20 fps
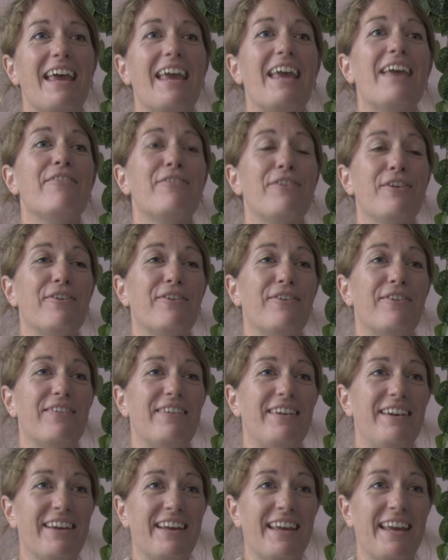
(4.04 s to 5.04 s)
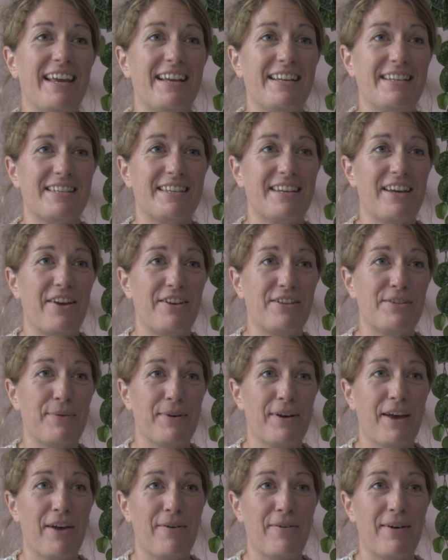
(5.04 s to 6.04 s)
If you're looking to go to a
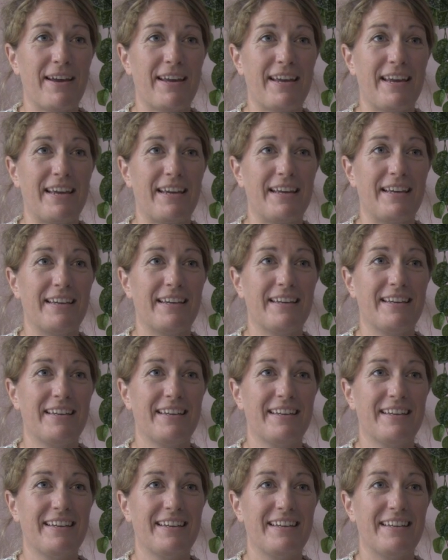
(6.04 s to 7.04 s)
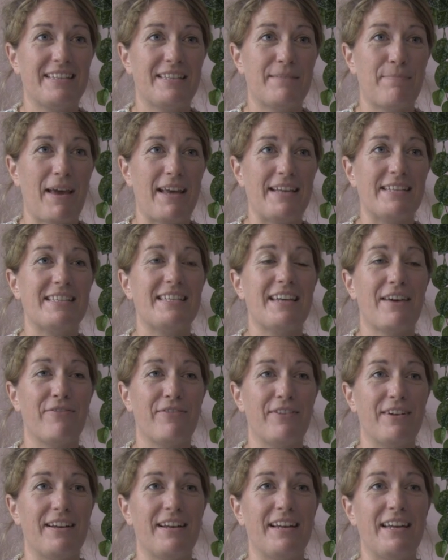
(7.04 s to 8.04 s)
co-working space,
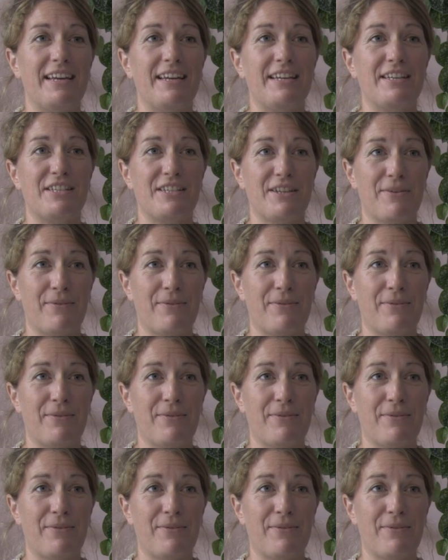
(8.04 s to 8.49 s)
definitely do